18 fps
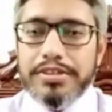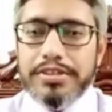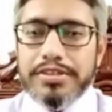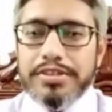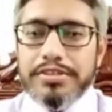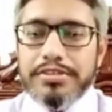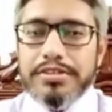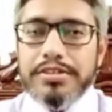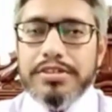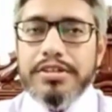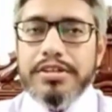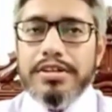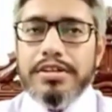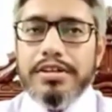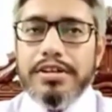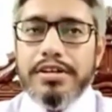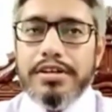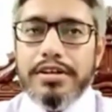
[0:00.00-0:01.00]
This is
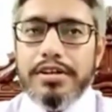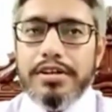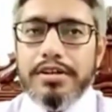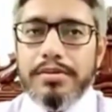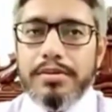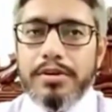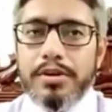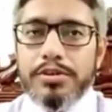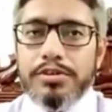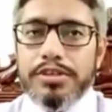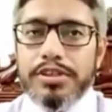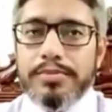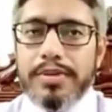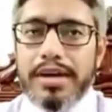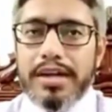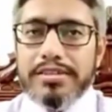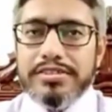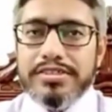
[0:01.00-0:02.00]
the on the
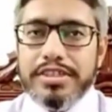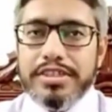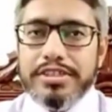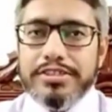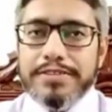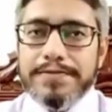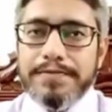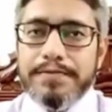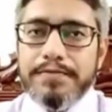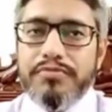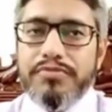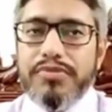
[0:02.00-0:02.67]
mark stage.